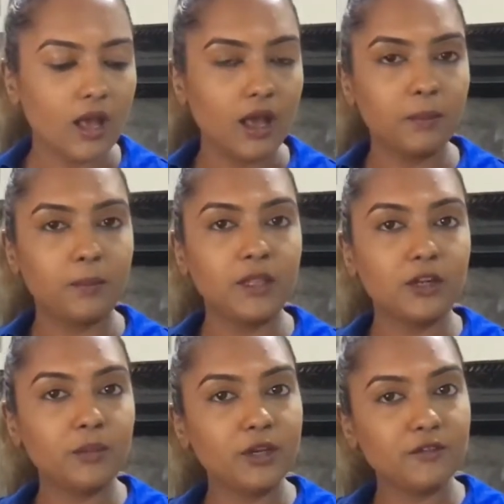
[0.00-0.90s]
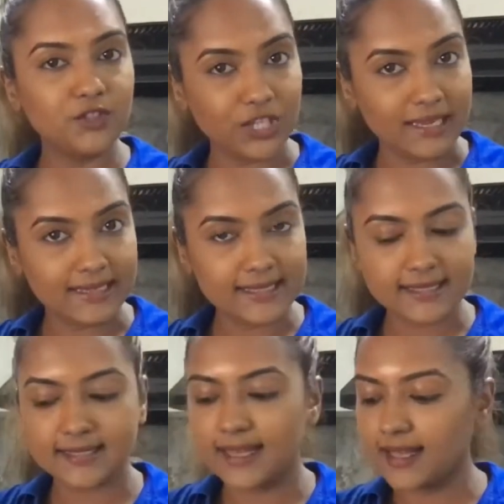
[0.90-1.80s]
A little bit of cheese.
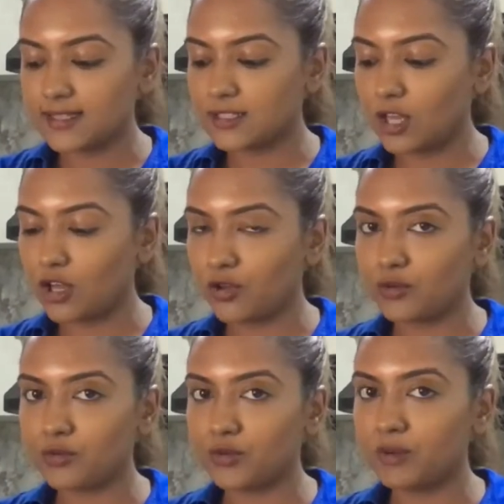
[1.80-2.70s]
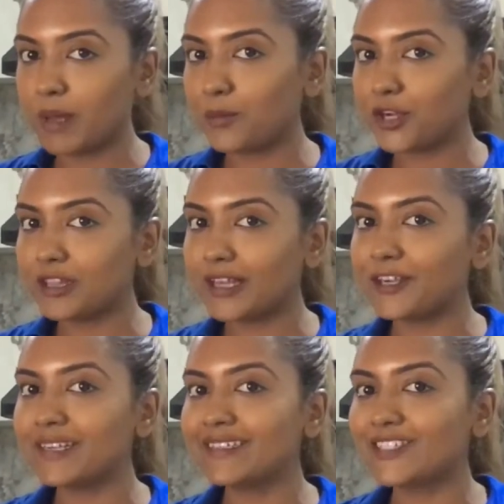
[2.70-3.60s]
So remember, there
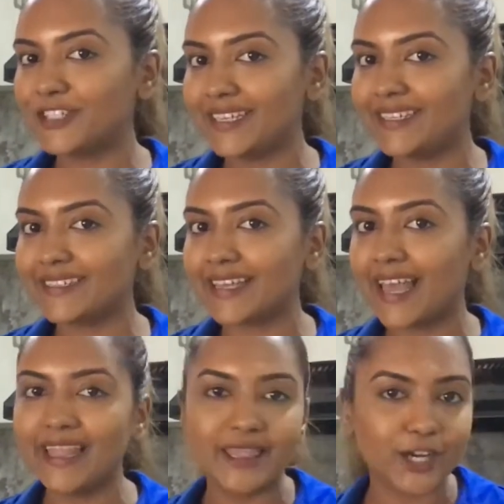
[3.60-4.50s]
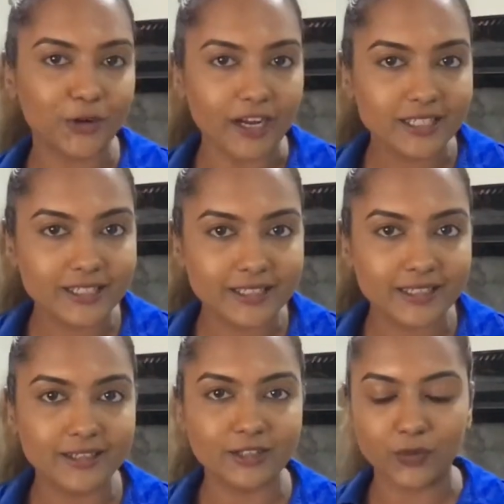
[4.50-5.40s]
is cheese in the crust,
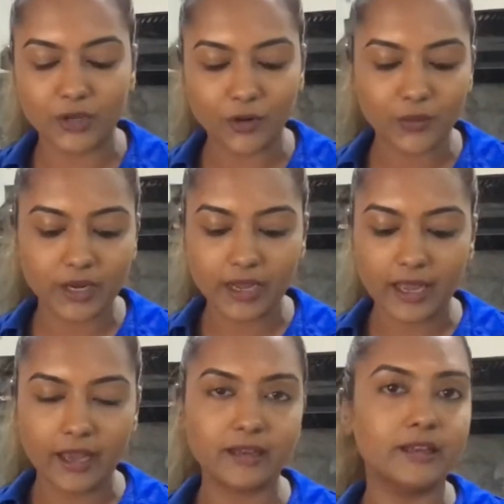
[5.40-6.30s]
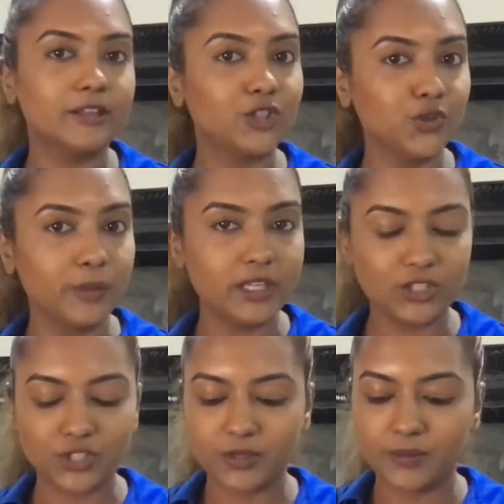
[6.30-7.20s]
so we don't want to add too
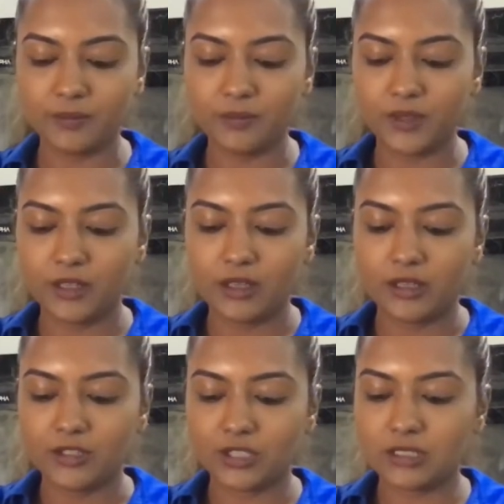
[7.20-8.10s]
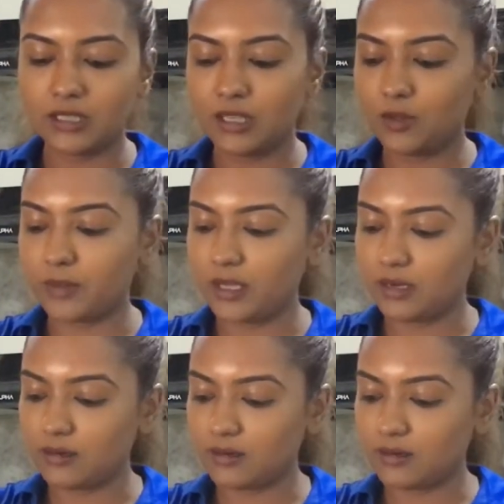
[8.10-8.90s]
much. Just a little bit.